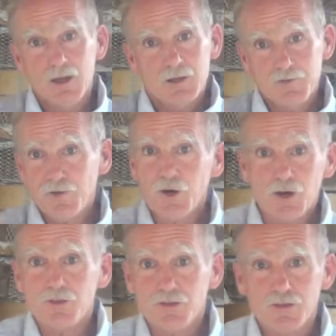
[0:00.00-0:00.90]

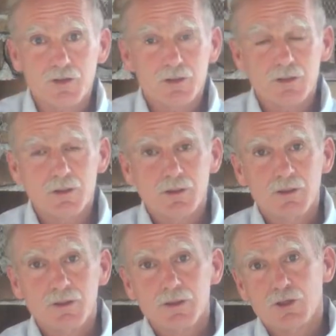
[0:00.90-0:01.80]
First,
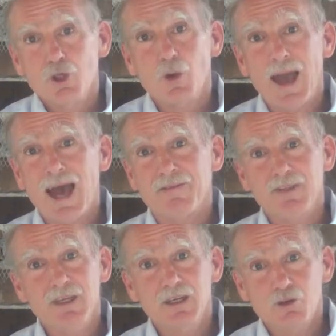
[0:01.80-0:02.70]
you have
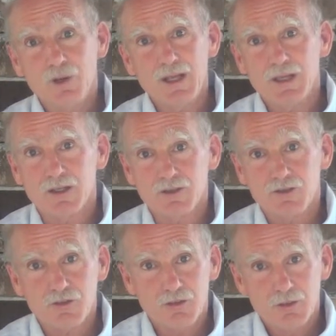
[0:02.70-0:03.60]
the
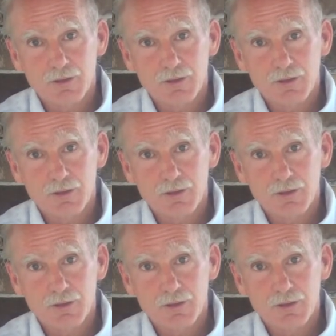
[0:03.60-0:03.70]
ingredients.